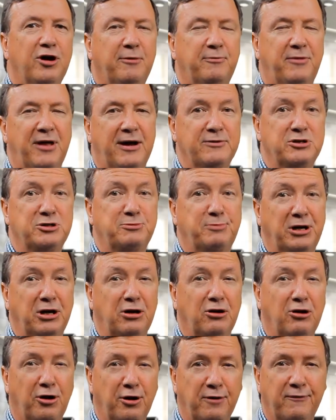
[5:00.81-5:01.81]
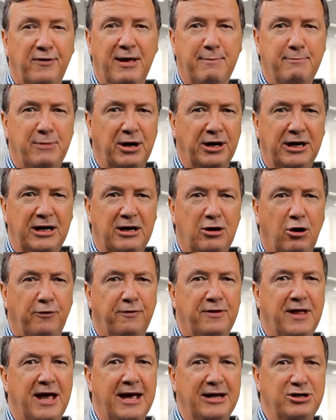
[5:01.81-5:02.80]
up there and spent a lot of their money
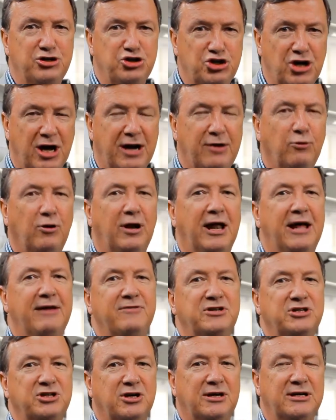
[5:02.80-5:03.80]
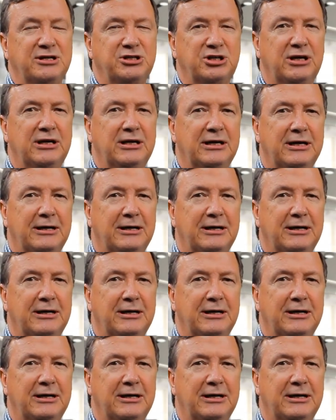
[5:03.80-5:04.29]
on their general advertising.